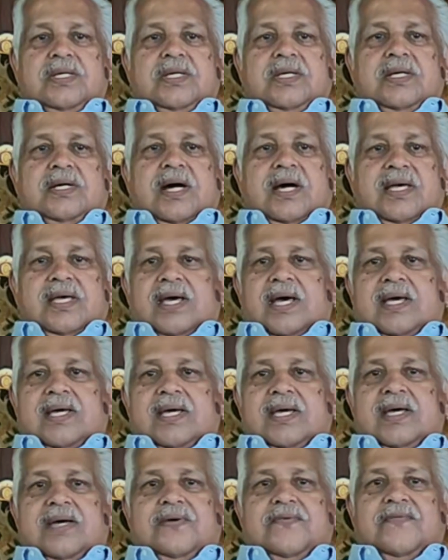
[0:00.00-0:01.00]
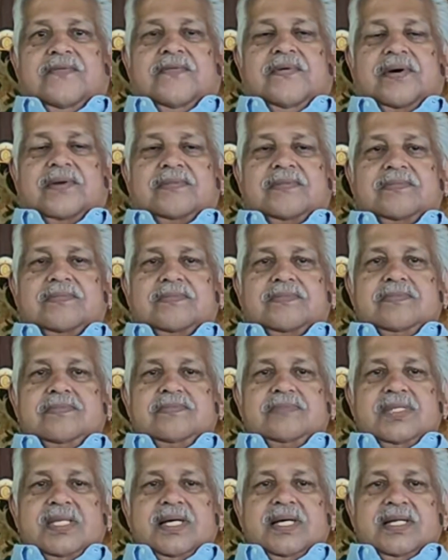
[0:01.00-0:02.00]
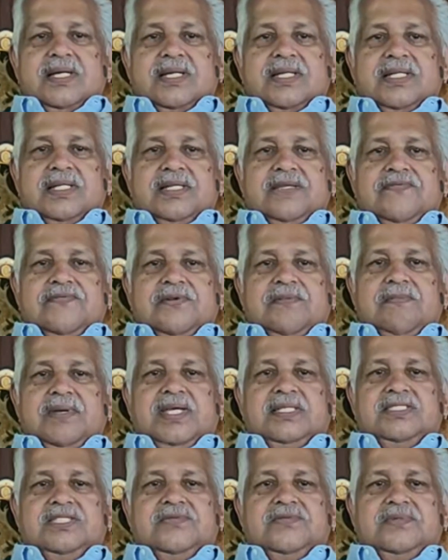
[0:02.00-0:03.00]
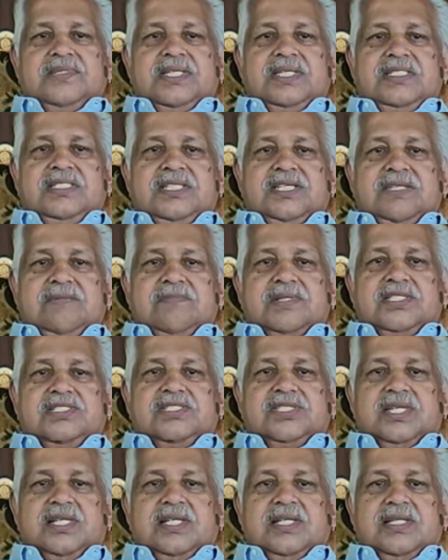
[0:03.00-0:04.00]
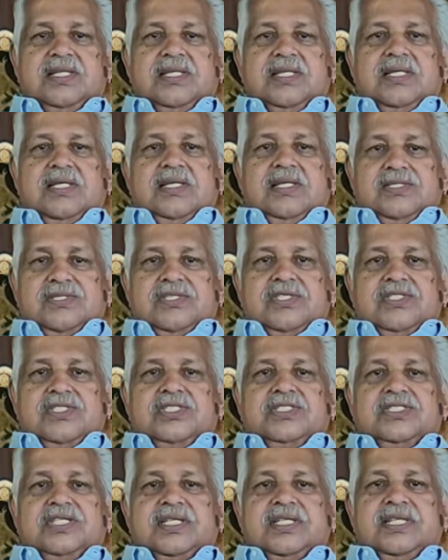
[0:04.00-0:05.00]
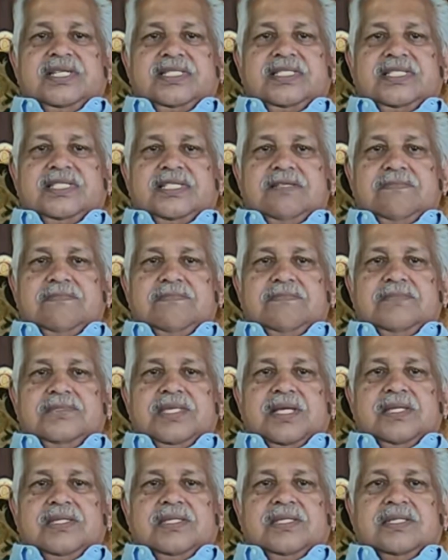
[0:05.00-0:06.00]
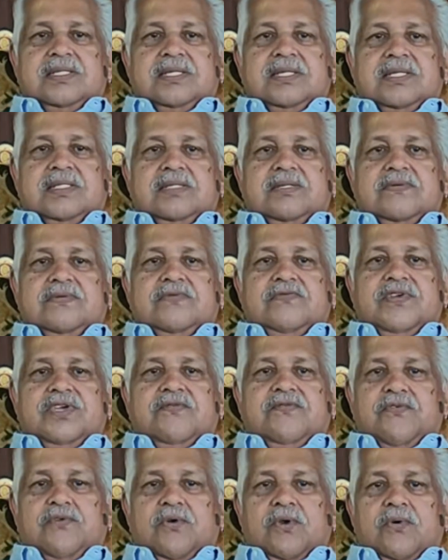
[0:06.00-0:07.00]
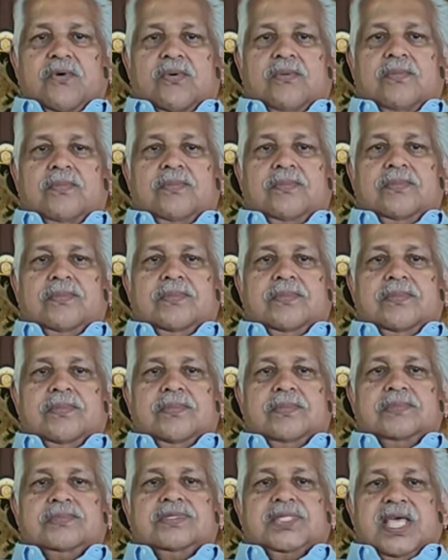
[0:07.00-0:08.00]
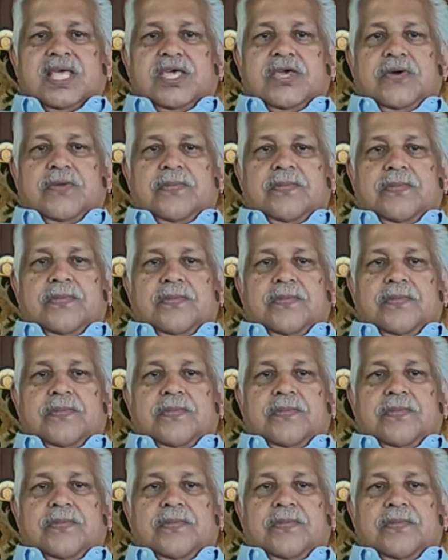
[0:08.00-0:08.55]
I have retired from active teaching, but still this is the dictum that we follow. Thank you.